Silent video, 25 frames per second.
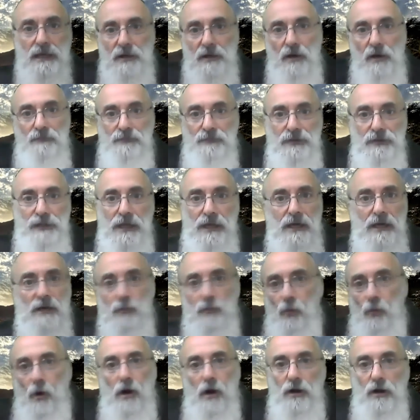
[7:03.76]
take off in the air
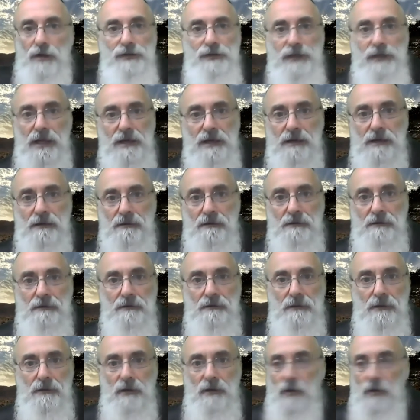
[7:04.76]
and walk in the air
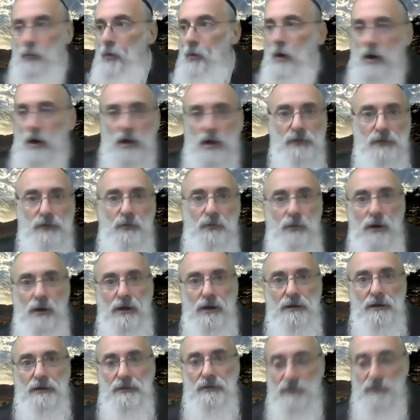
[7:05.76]
or walk in the
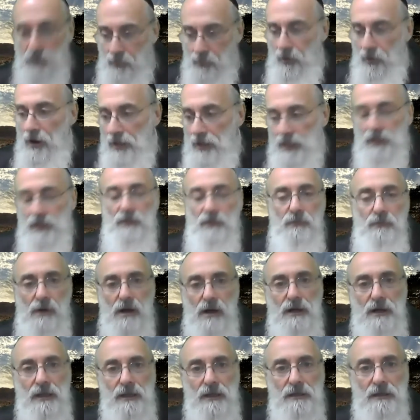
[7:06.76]
water. You're walking, you're
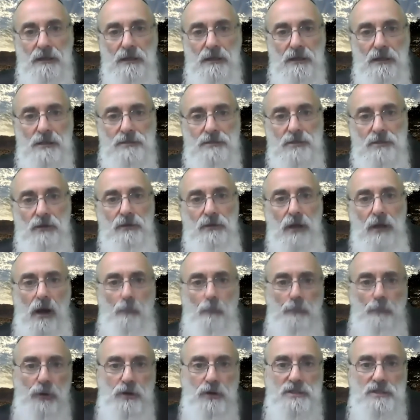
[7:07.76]
walking. So
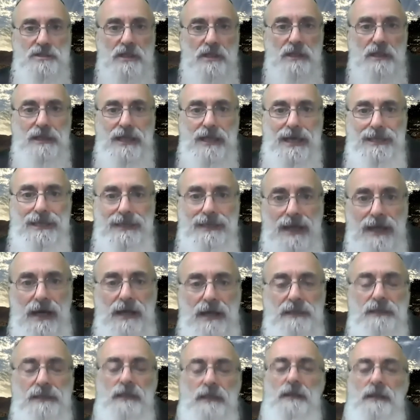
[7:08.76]
a person
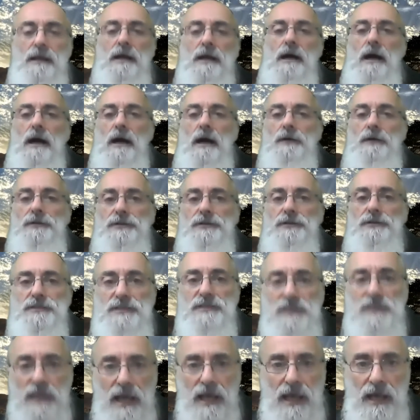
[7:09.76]
cannot
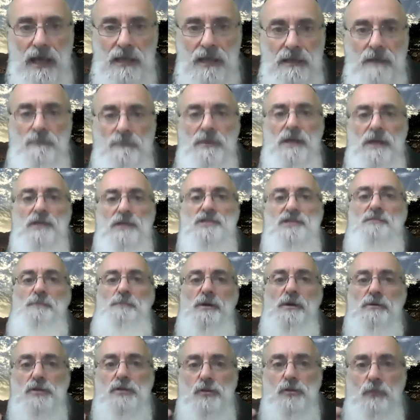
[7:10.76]
understand
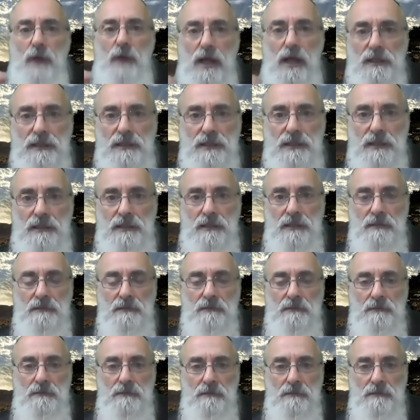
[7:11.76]
spirituality